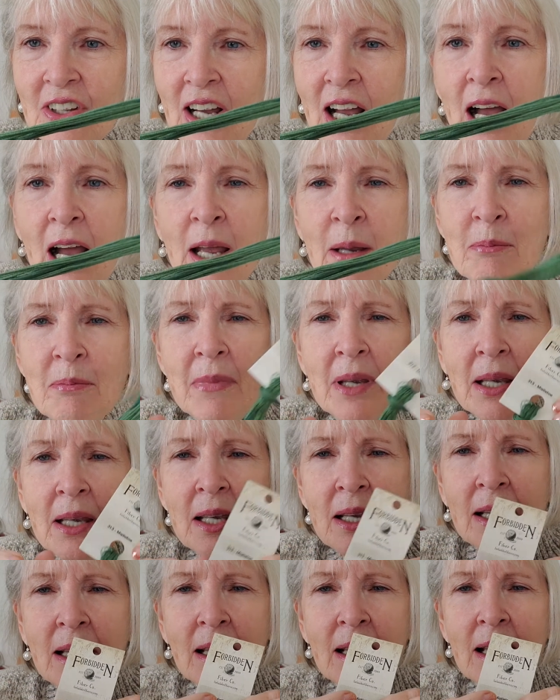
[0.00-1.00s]
I
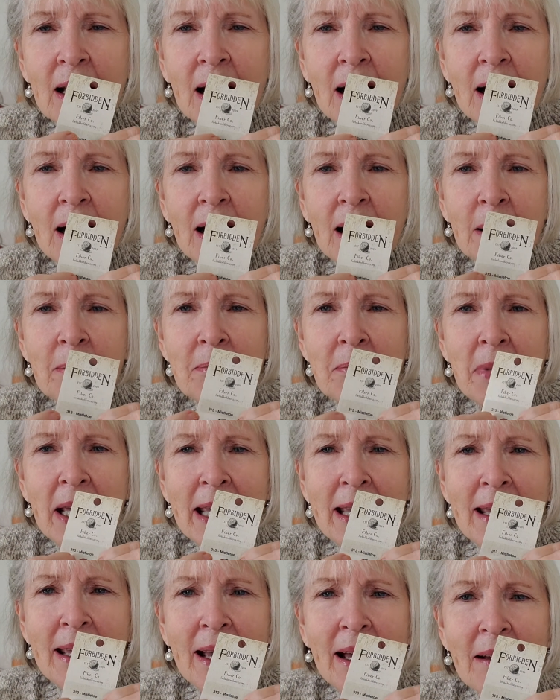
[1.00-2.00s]

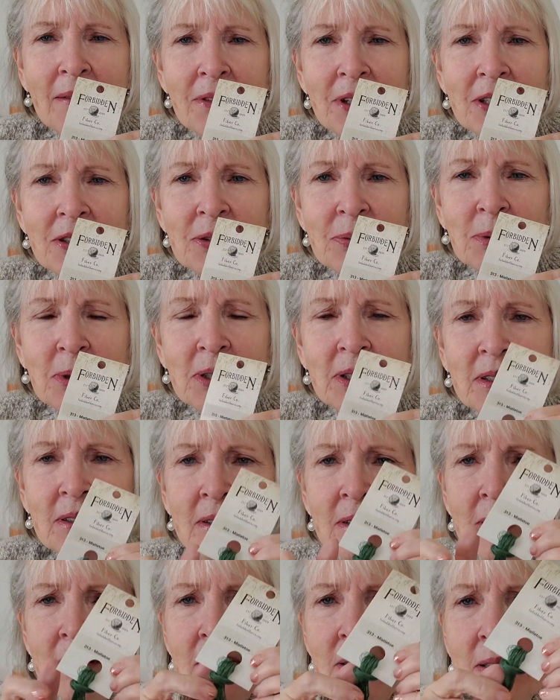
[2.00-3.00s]
may have this one
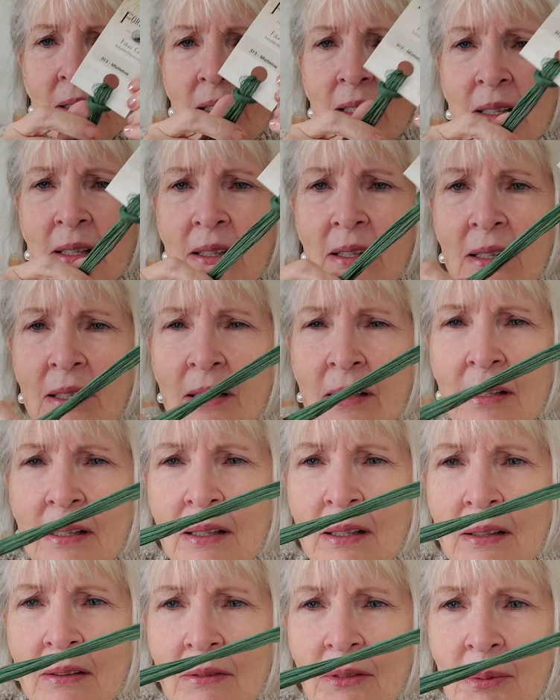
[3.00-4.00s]

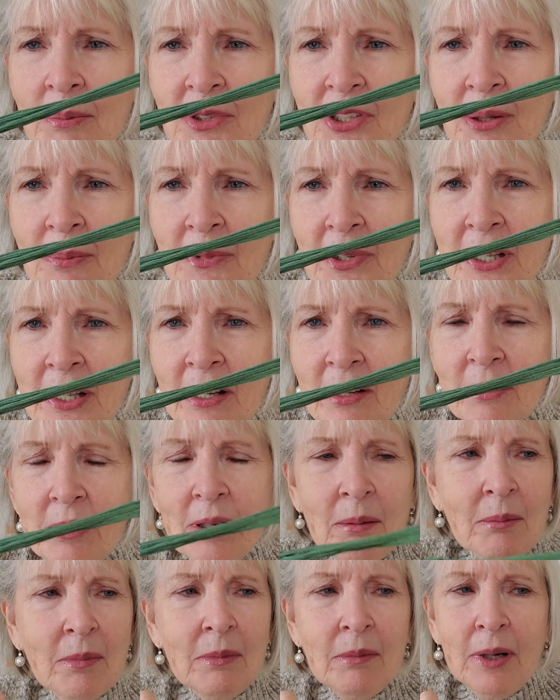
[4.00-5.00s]
from something else,
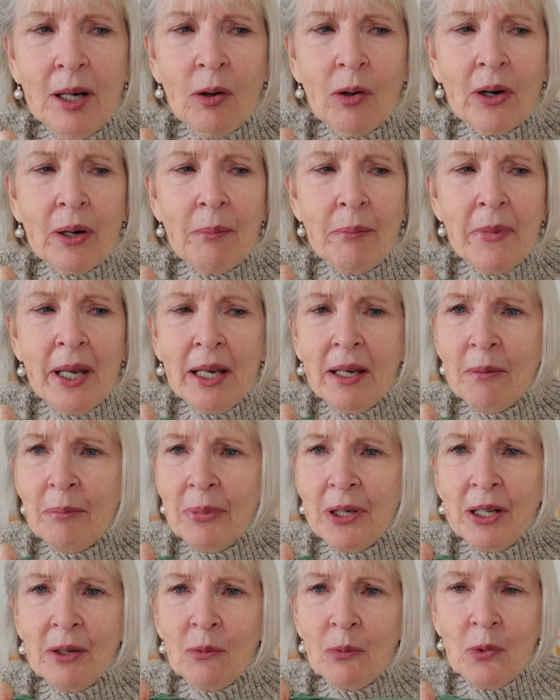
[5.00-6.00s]
or it may have
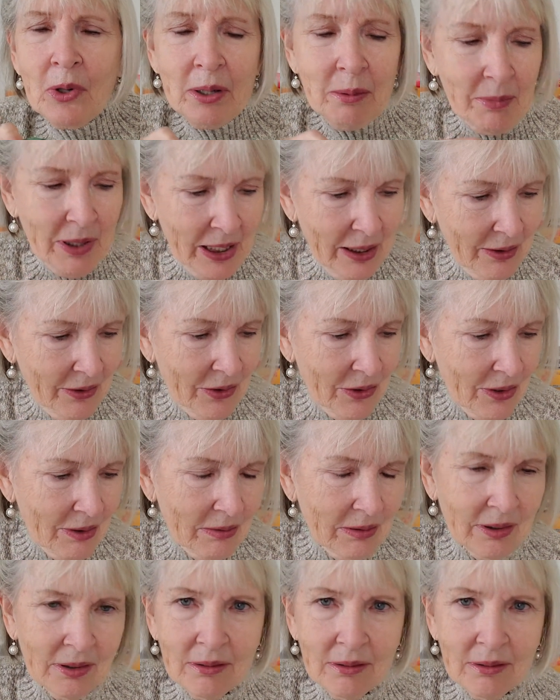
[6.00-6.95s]
been one of my other